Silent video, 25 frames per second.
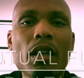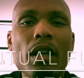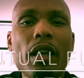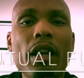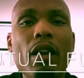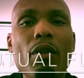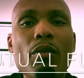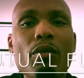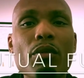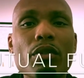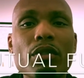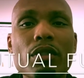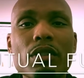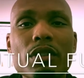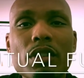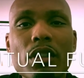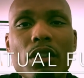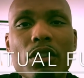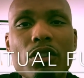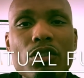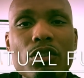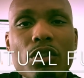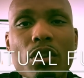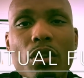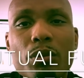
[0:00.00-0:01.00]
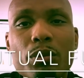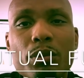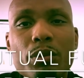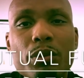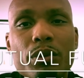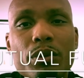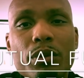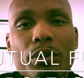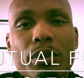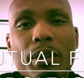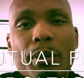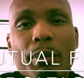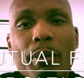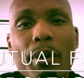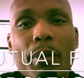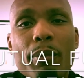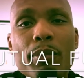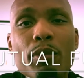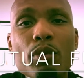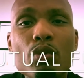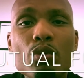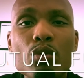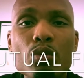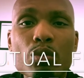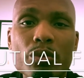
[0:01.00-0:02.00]
Hey, I want to talk to y'all real quick about
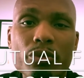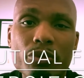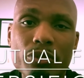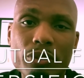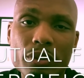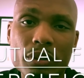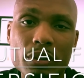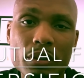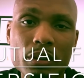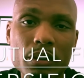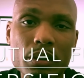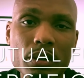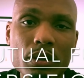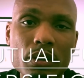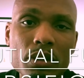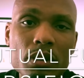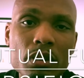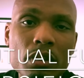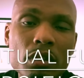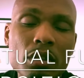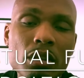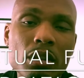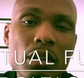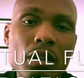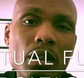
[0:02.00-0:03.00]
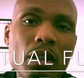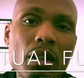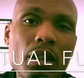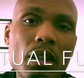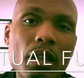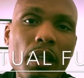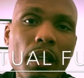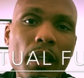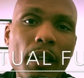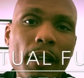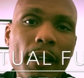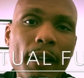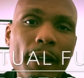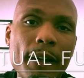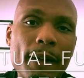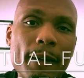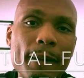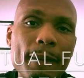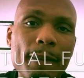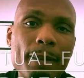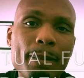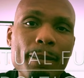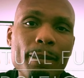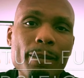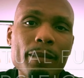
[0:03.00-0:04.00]
mutual funds. And
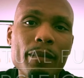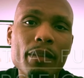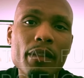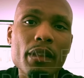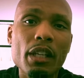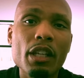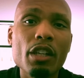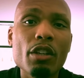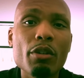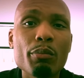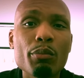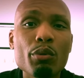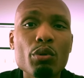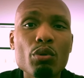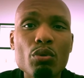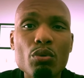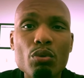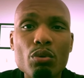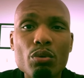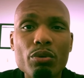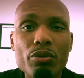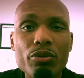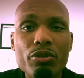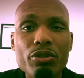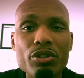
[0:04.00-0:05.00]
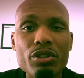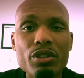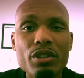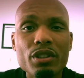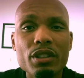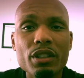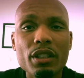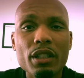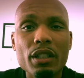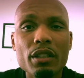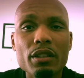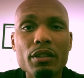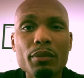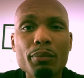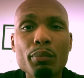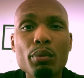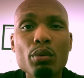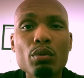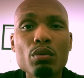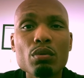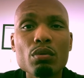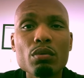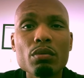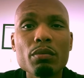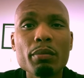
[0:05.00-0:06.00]
think of mutual funds as
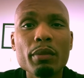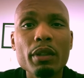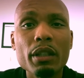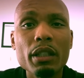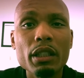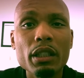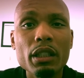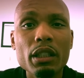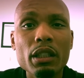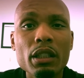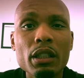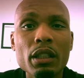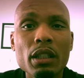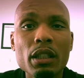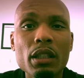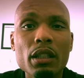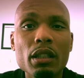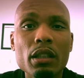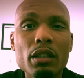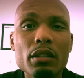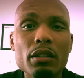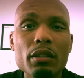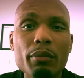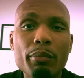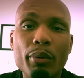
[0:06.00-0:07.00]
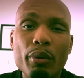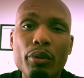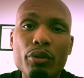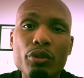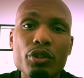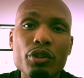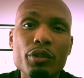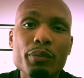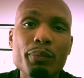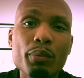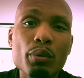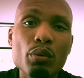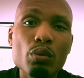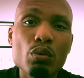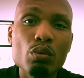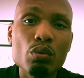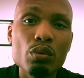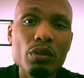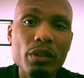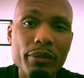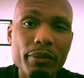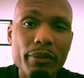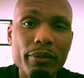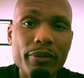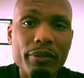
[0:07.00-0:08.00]
pooled money to purchase
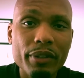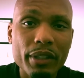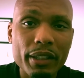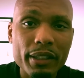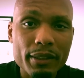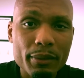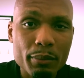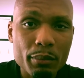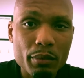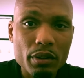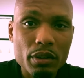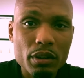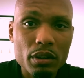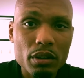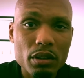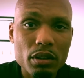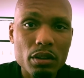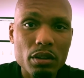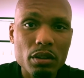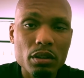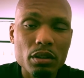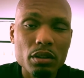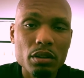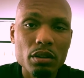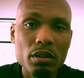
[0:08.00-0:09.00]
pools of investments.